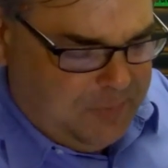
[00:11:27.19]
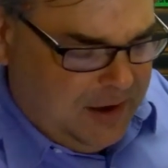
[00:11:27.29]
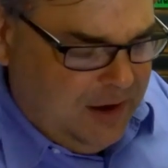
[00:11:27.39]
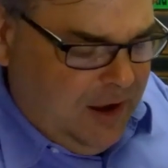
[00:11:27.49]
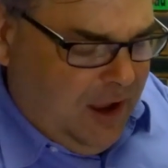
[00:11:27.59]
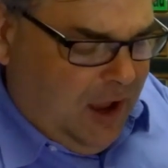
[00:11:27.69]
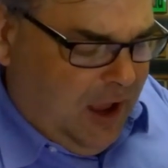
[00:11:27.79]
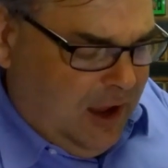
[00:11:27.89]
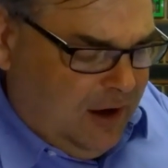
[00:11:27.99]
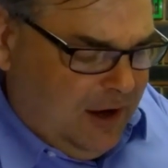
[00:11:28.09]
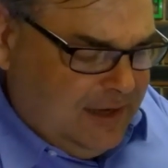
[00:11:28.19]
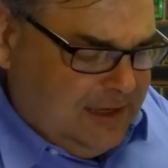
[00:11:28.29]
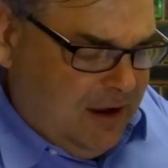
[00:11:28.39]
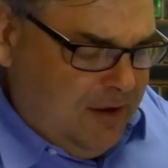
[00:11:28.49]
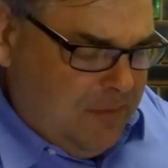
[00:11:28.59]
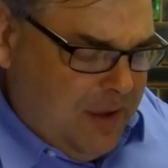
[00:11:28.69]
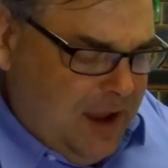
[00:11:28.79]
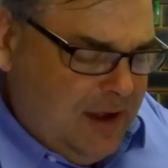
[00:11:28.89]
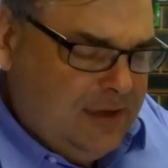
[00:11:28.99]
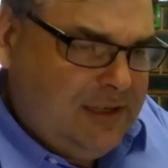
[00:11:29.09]
But I got to tell you,
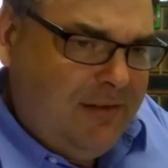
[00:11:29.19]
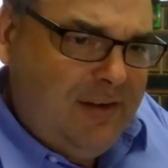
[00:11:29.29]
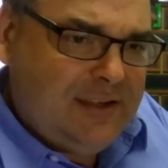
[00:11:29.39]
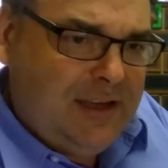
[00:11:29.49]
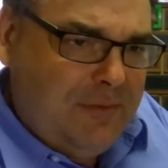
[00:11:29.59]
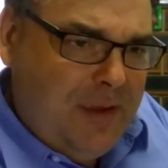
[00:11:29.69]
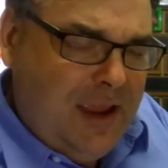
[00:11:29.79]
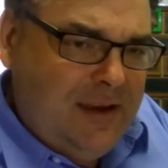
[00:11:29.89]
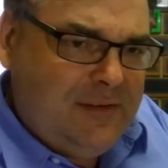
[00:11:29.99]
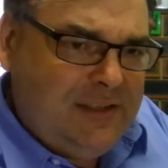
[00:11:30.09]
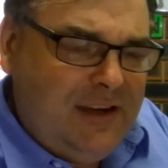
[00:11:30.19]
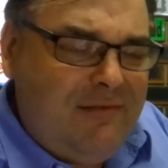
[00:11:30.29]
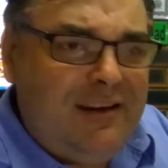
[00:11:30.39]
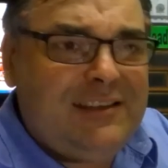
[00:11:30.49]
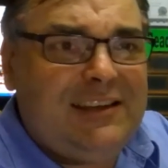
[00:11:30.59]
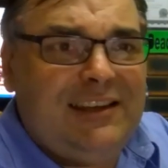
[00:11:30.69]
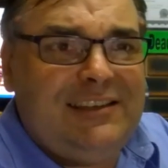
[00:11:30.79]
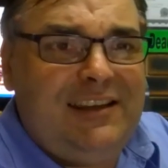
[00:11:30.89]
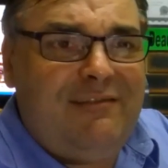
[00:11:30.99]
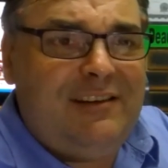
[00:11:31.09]
man, seriously, man, seriously,
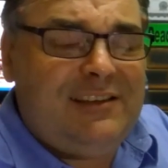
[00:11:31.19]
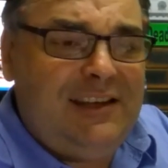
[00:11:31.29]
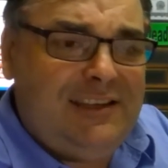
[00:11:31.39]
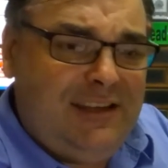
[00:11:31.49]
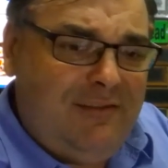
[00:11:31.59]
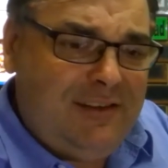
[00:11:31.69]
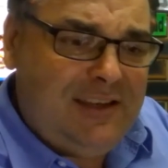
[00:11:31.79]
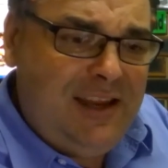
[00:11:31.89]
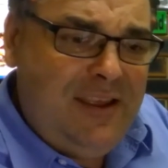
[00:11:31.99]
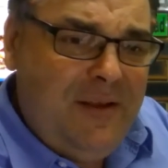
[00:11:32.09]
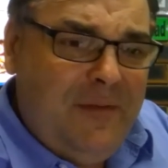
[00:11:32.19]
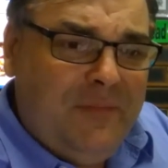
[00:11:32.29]
seriously, seriously,